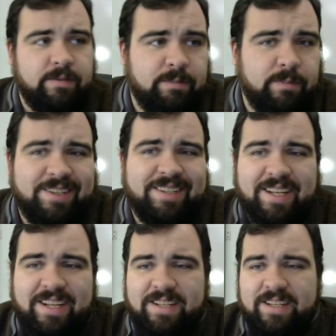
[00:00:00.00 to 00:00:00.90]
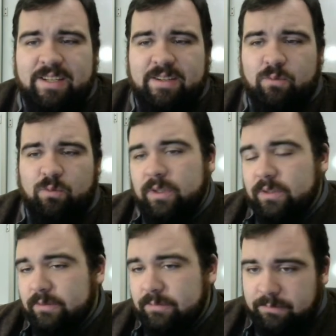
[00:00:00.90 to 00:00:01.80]
number
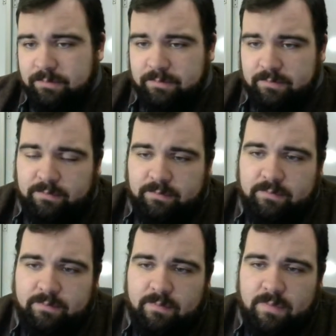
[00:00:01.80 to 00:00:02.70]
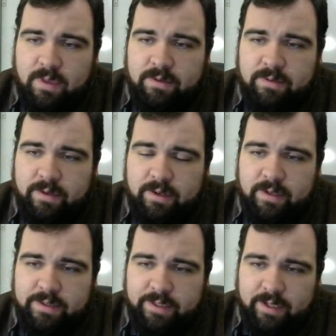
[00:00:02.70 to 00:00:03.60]
91. So here
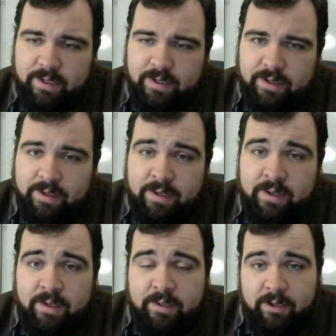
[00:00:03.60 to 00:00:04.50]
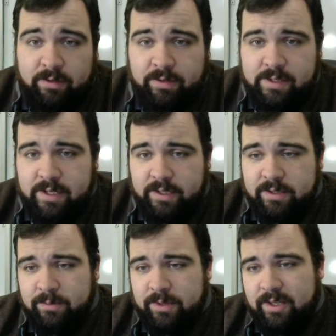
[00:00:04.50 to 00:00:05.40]
is a golfer that's taking a
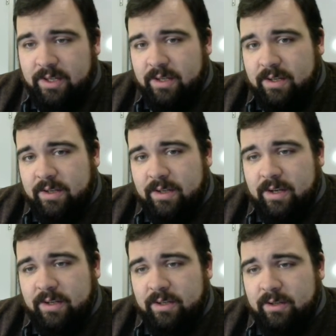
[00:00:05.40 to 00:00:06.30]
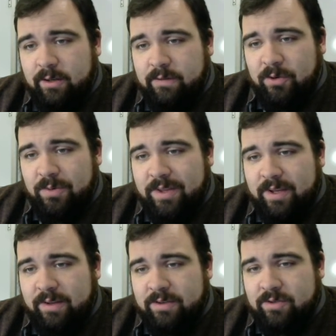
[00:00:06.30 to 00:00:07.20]
swing and hitting a golf ball with an
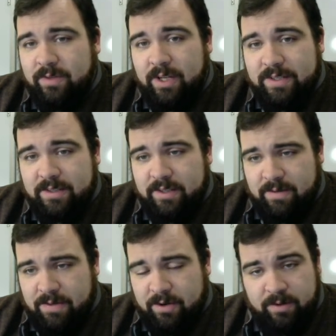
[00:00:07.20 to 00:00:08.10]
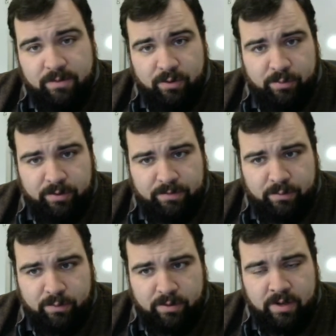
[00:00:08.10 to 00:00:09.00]
initial velocity of
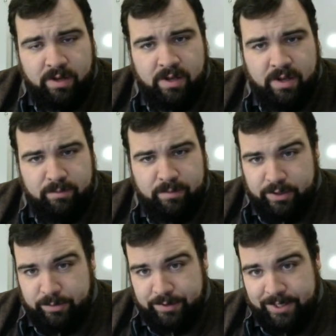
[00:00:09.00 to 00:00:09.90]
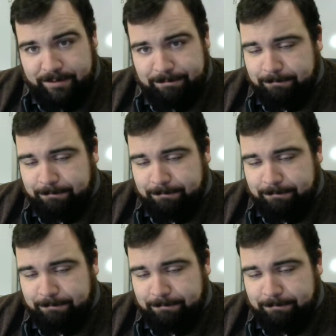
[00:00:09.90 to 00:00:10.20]
34.4 meters per second